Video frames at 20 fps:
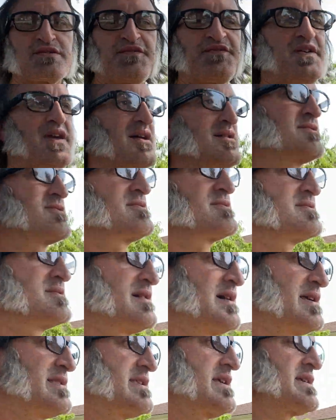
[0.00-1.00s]
a failure.
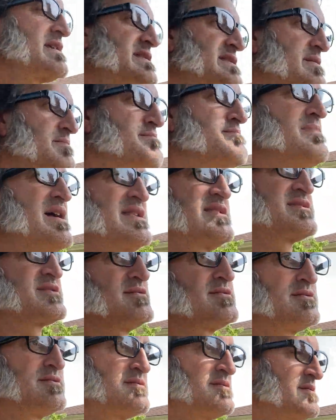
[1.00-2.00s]
I think it's a
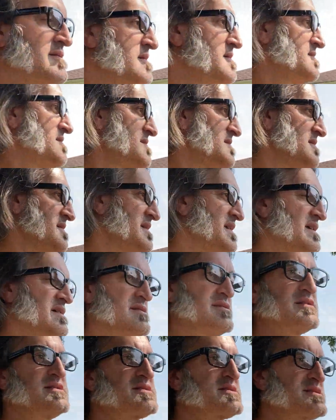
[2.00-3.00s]
mental
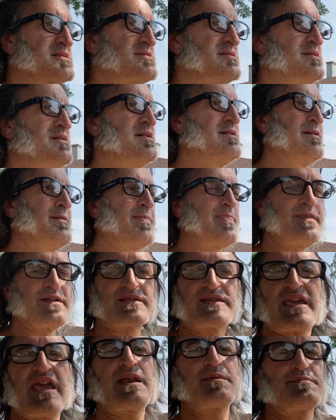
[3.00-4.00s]
illness
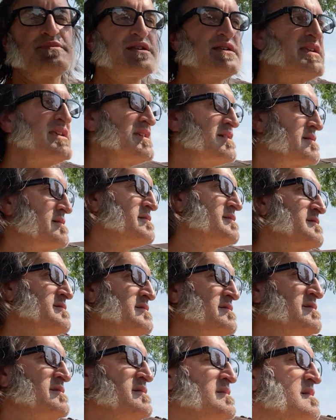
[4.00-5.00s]
that can be healed
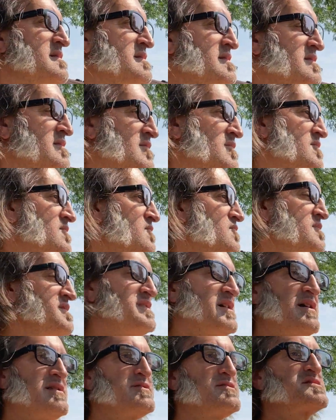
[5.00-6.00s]
with
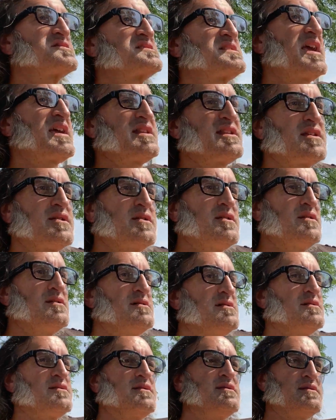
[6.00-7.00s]
understanding
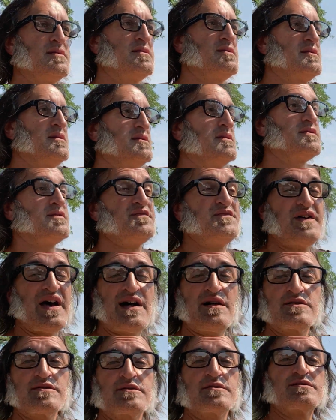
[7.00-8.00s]
the
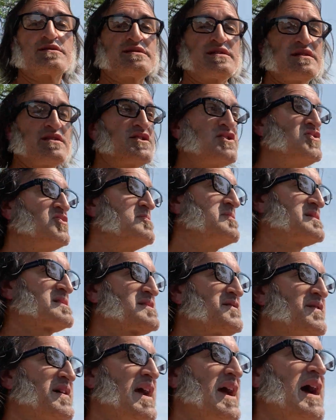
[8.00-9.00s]
values that humans
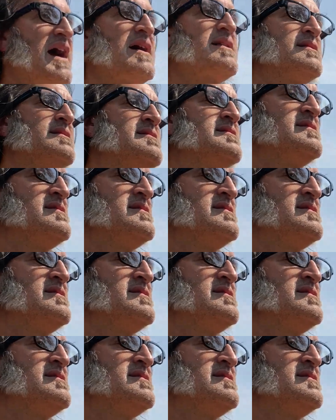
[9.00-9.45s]
have had